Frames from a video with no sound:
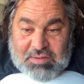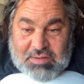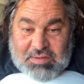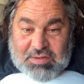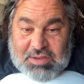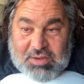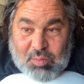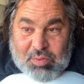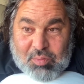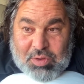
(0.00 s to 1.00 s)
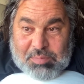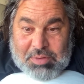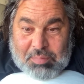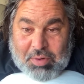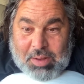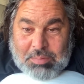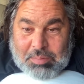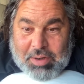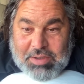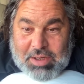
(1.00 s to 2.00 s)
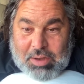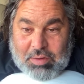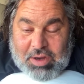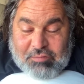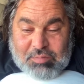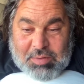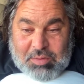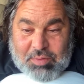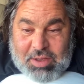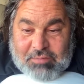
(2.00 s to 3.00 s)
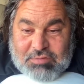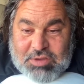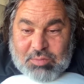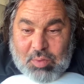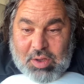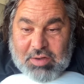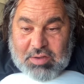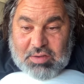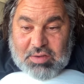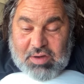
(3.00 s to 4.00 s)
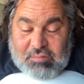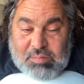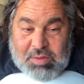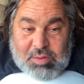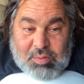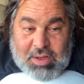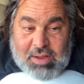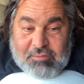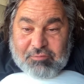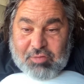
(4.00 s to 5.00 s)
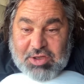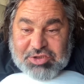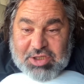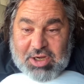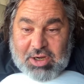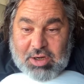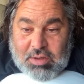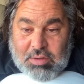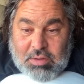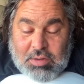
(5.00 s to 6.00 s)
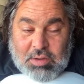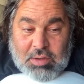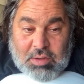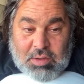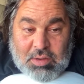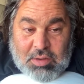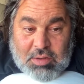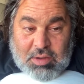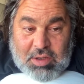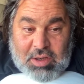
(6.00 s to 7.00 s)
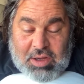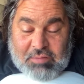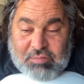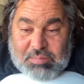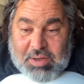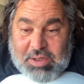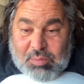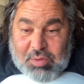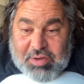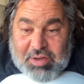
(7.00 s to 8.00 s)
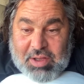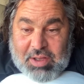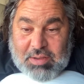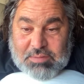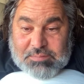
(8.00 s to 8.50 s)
then there wouldn't really be a problem right now. Everybody would have clean water. Everybody would have fresh air. Everybody would have